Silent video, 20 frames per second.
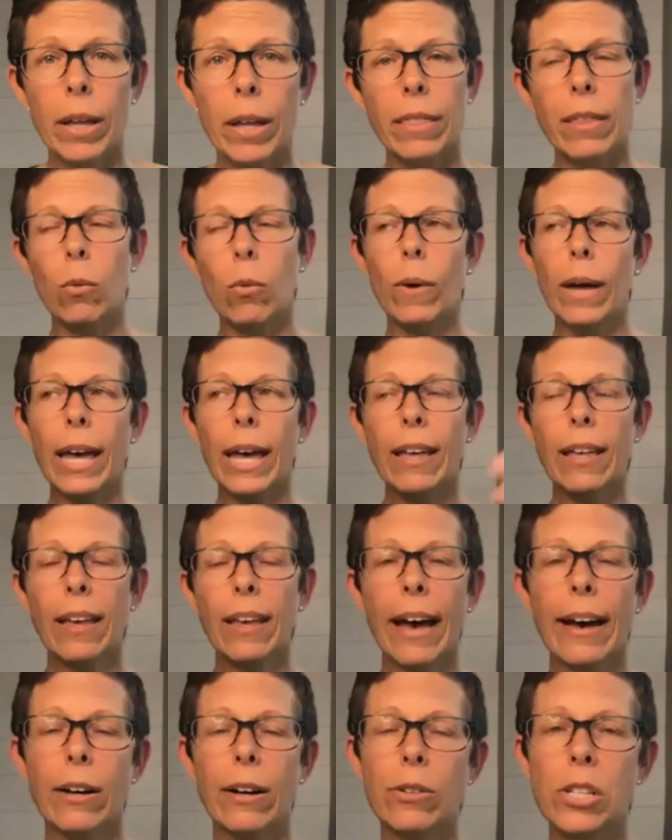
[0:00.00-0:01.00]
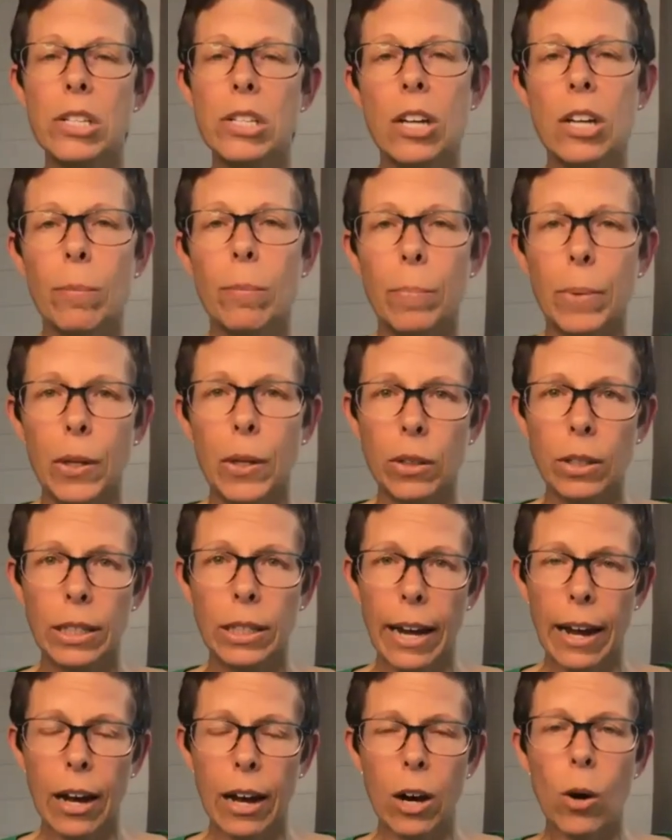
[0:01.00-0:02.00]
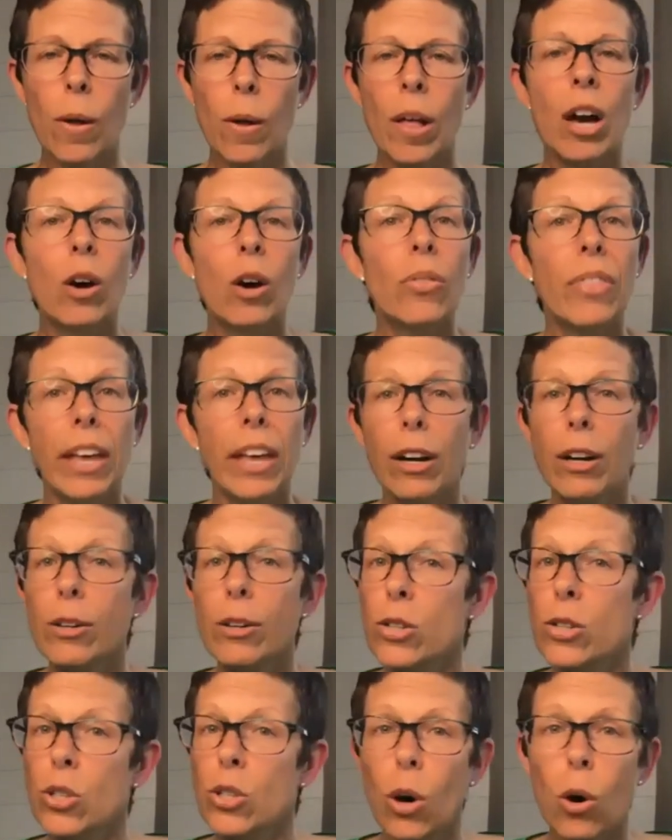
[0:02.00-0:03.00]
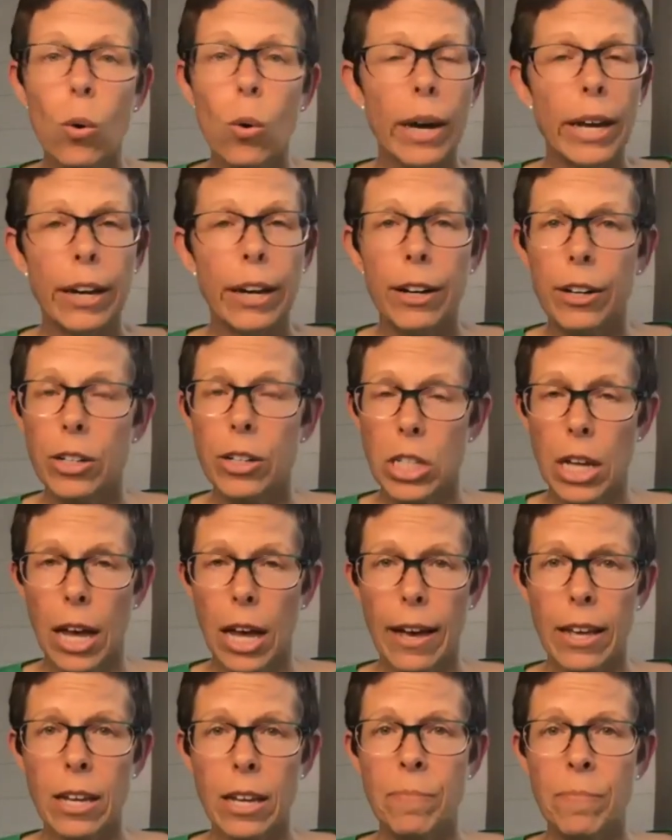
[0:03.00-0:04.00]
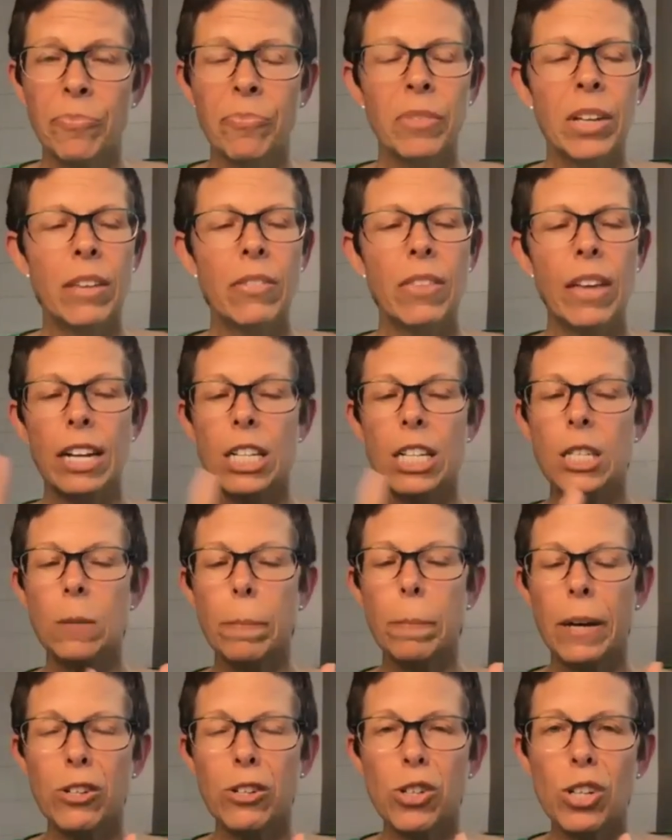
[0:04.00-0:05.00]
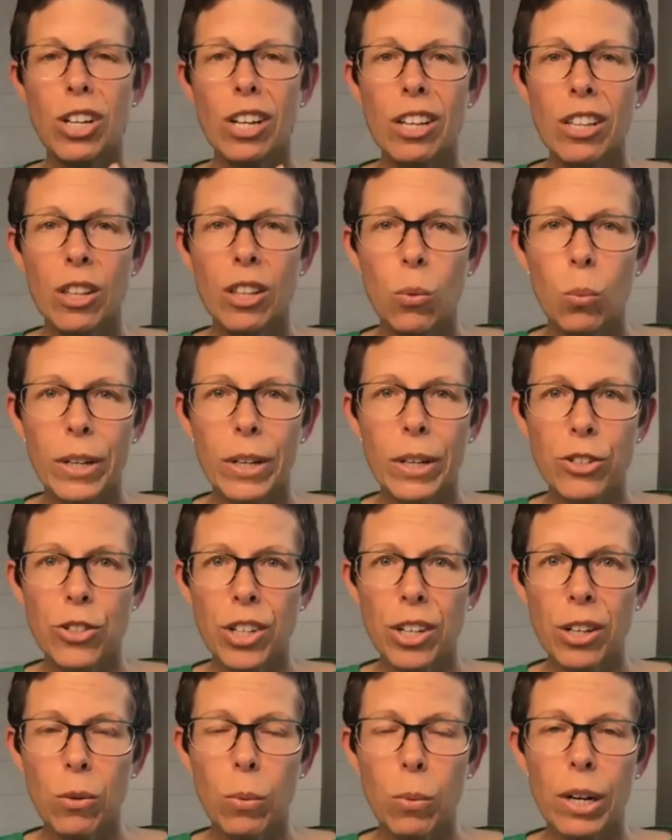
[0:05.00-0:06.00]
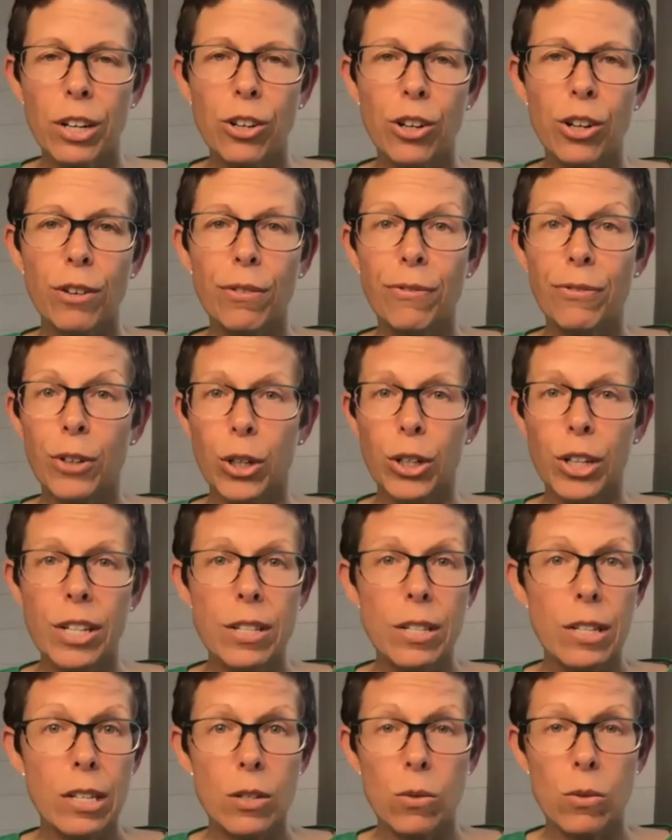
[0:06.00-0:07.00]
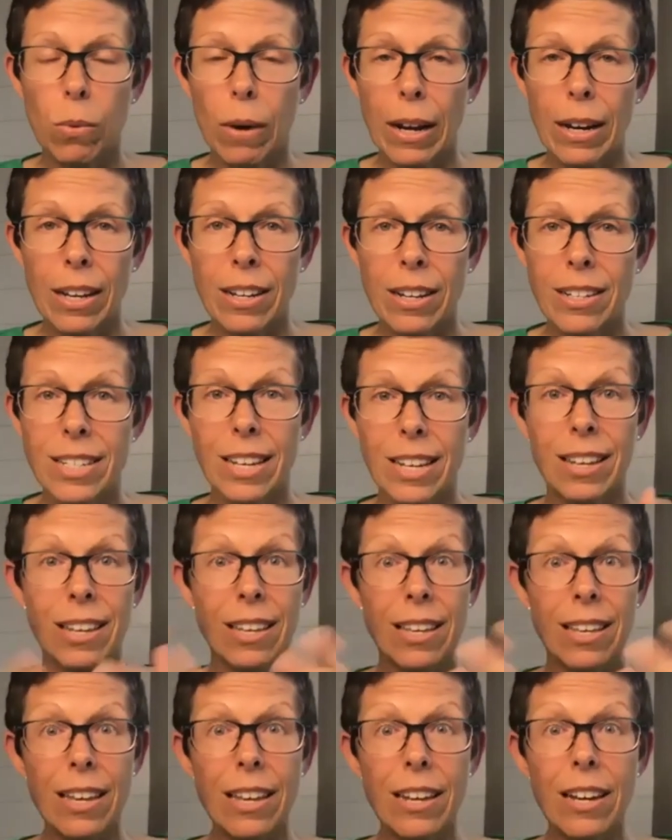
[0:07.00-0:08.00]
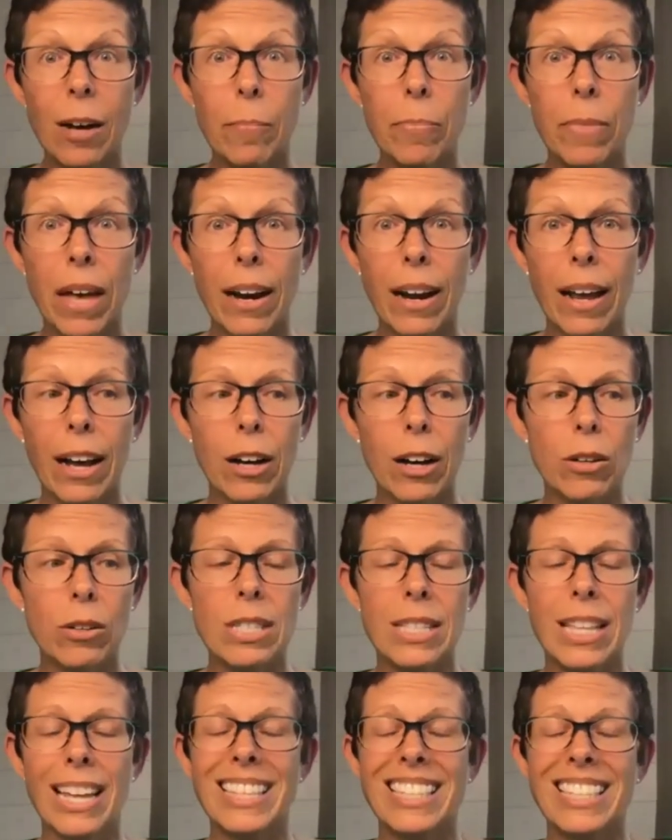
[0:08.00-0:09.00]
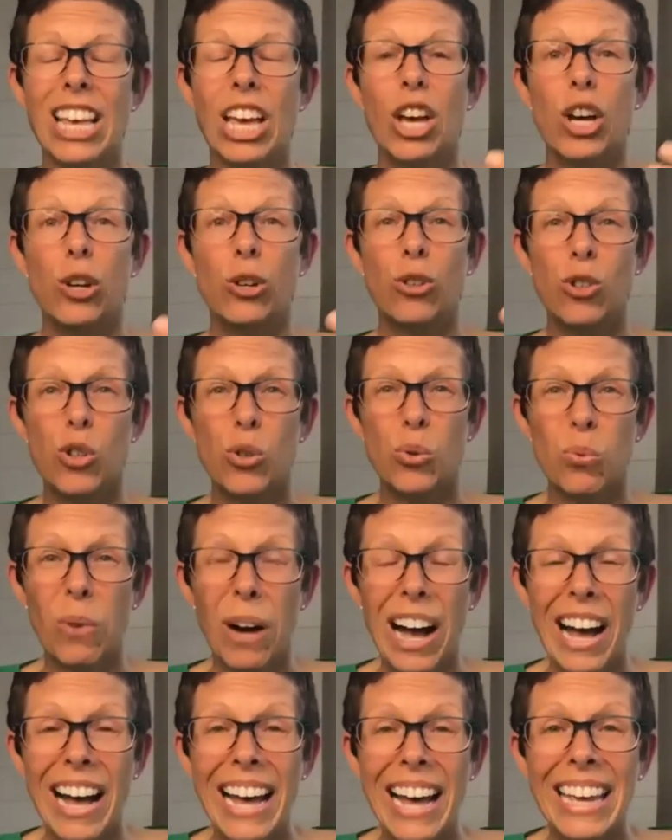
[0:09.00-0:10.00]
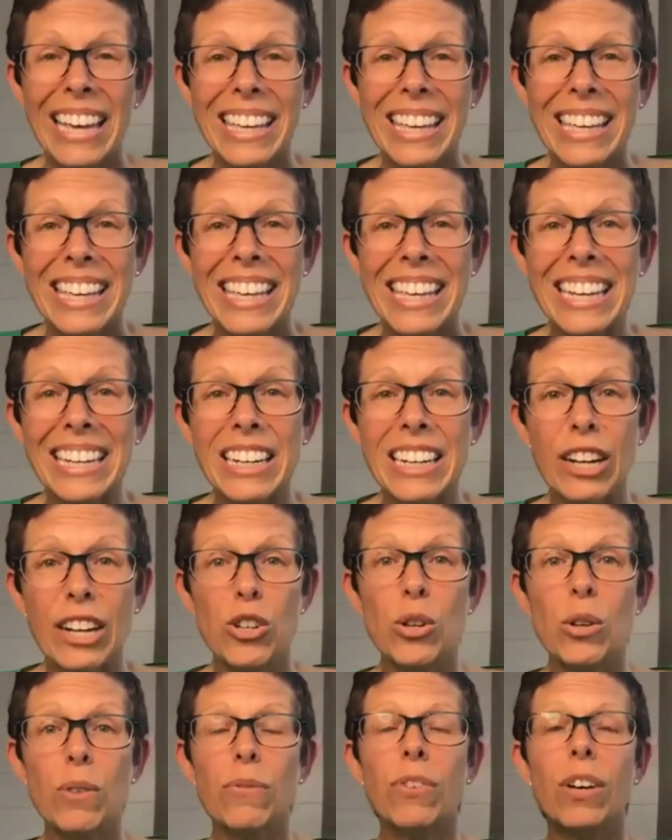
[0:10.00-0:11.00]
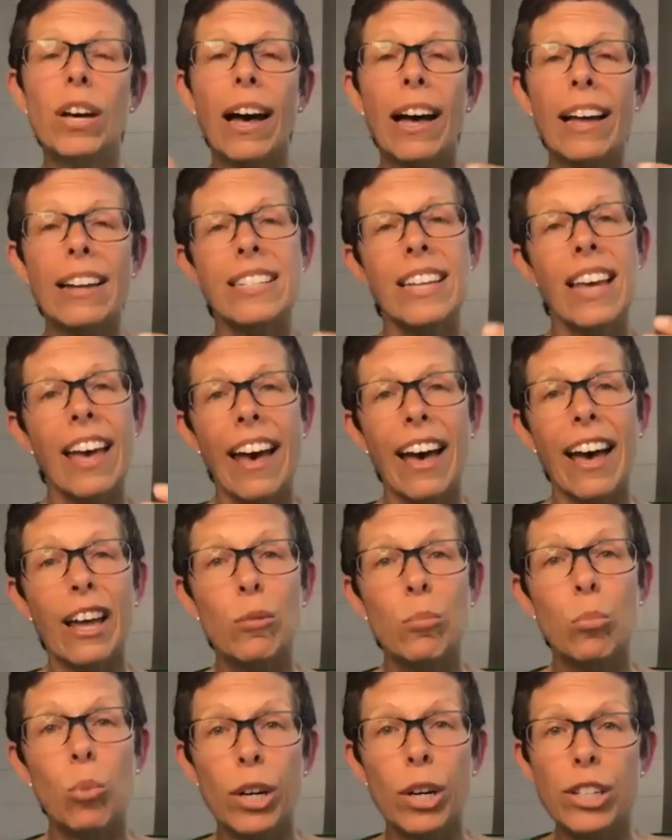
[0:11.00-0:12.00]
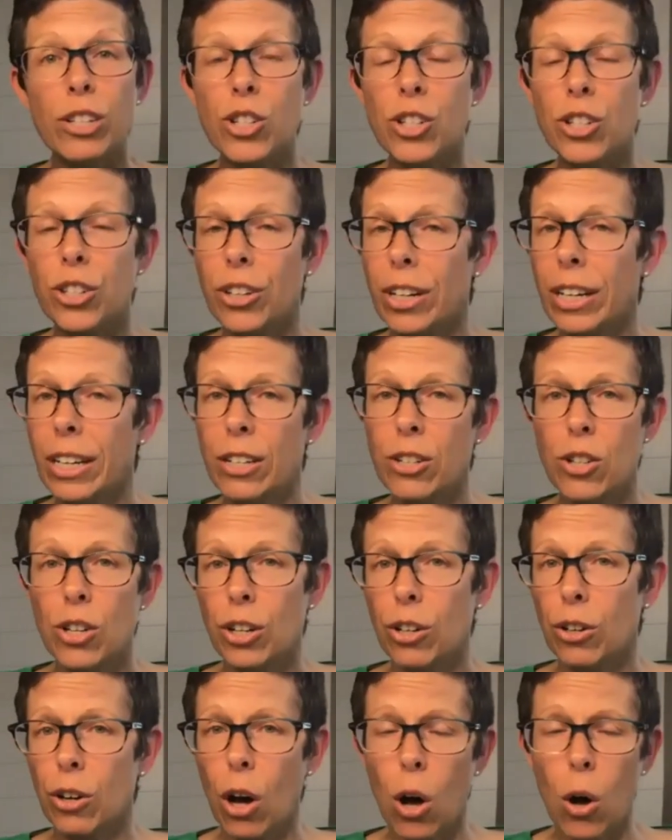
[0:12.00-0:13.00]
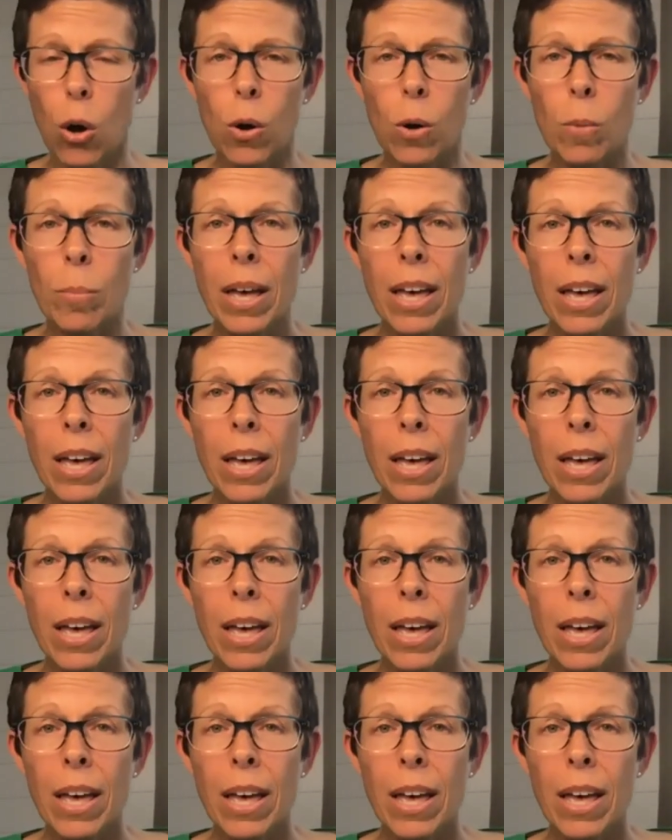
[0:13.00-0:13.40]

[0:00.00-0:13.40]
The way houses are built now, they are so airtight that especially in the winter when your furnace is running to heat up that house, that's dry heat and you have got to add moisture into your home